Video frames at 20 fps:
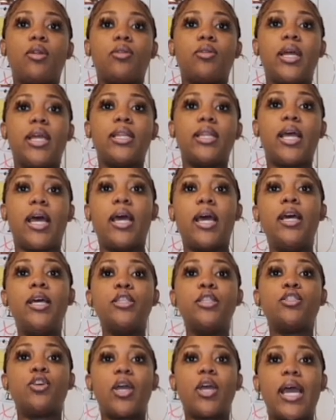don't like that.
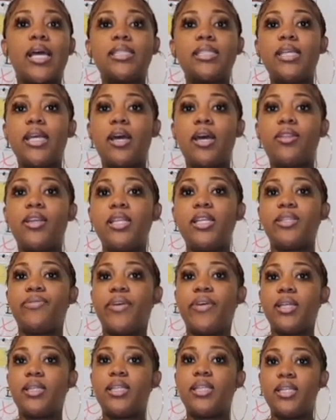So, y'all see how these
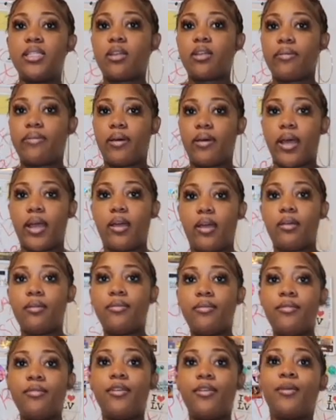fit? These are fire.
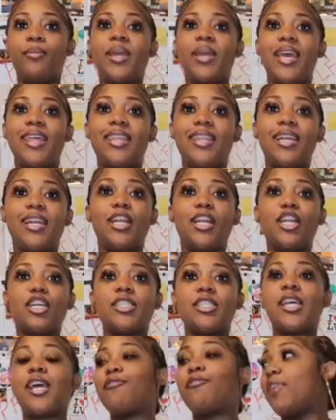Feel me? And then it
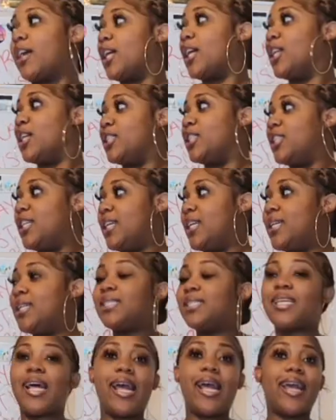looks like regular
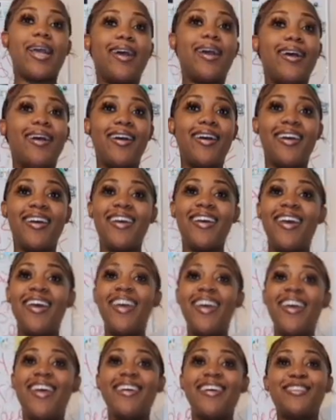jeans. Like,
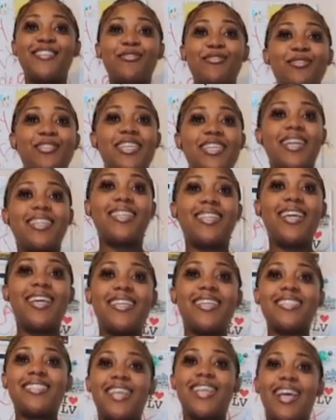don't y'all think it's